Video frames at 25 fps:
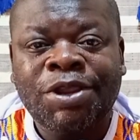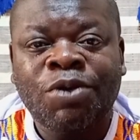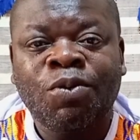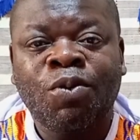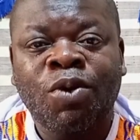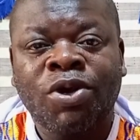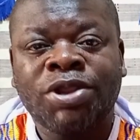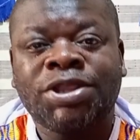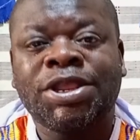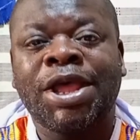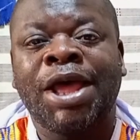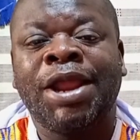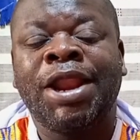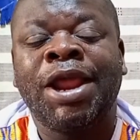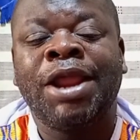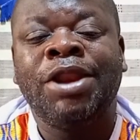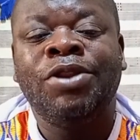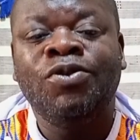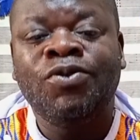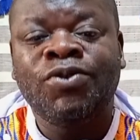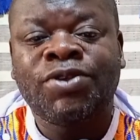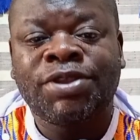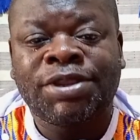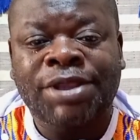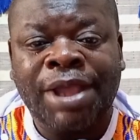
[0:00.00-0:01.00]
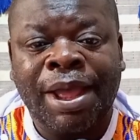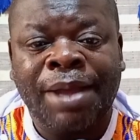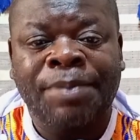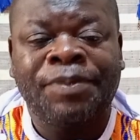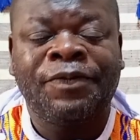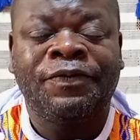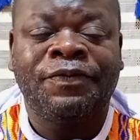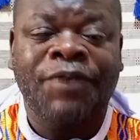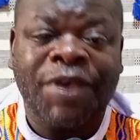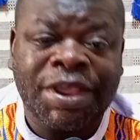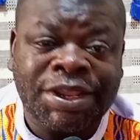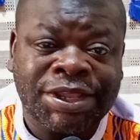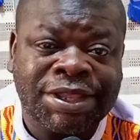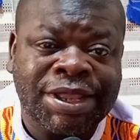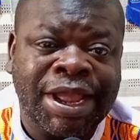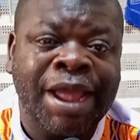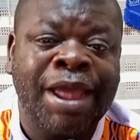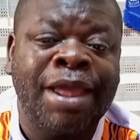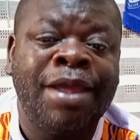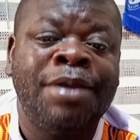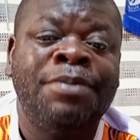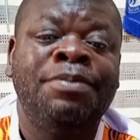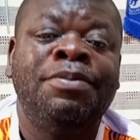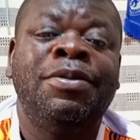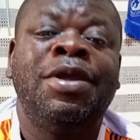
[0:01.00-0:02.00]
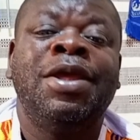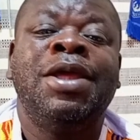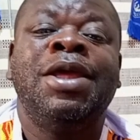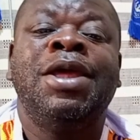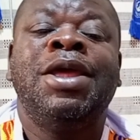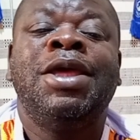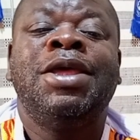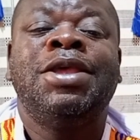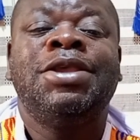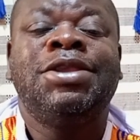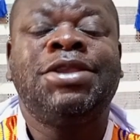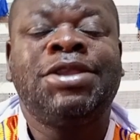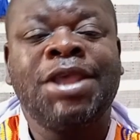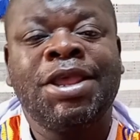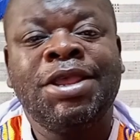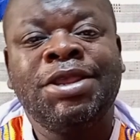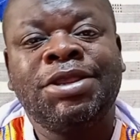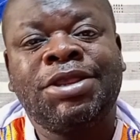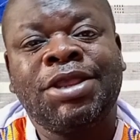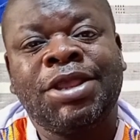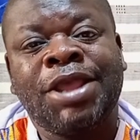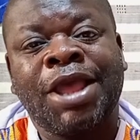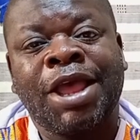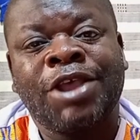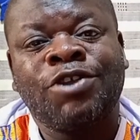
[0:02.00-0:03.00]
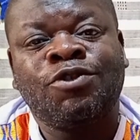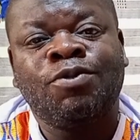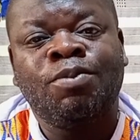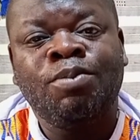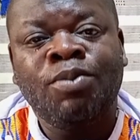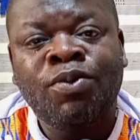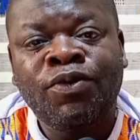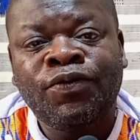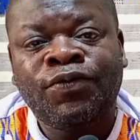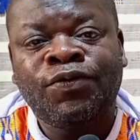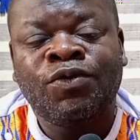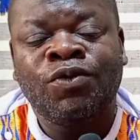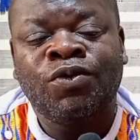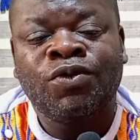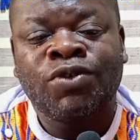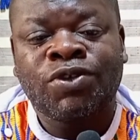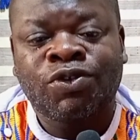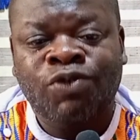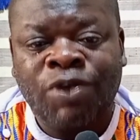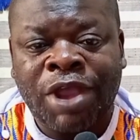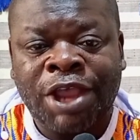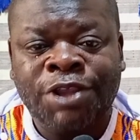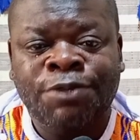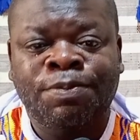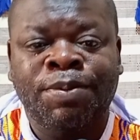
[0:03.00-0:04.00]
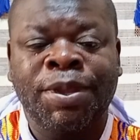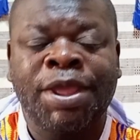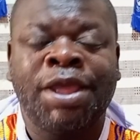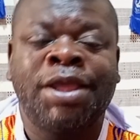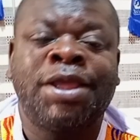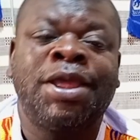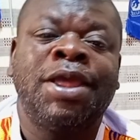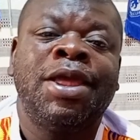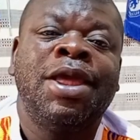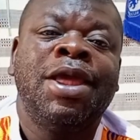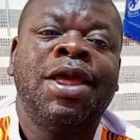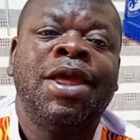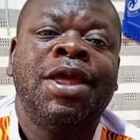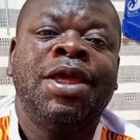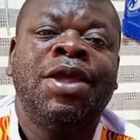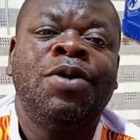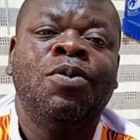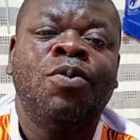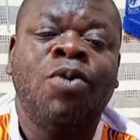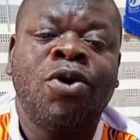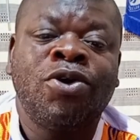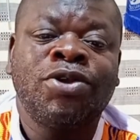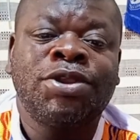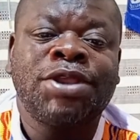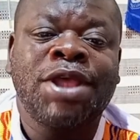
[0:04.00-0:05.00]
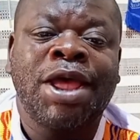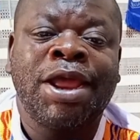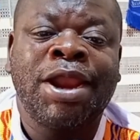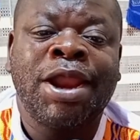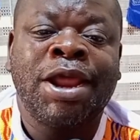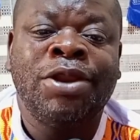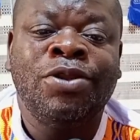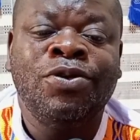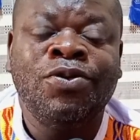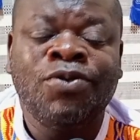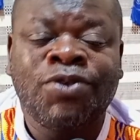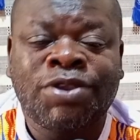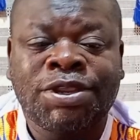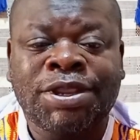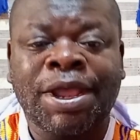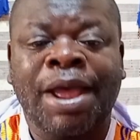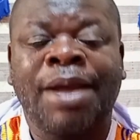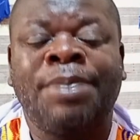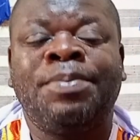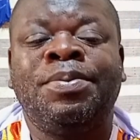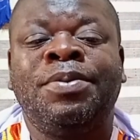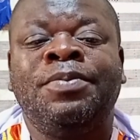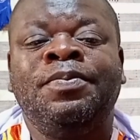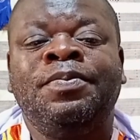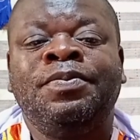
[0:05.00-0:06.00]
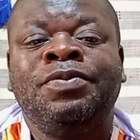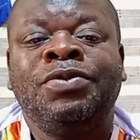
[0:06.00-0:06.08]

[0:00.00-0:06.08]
He was an unused sub. First time since he has moved to Strasbourg, he was an unused sub.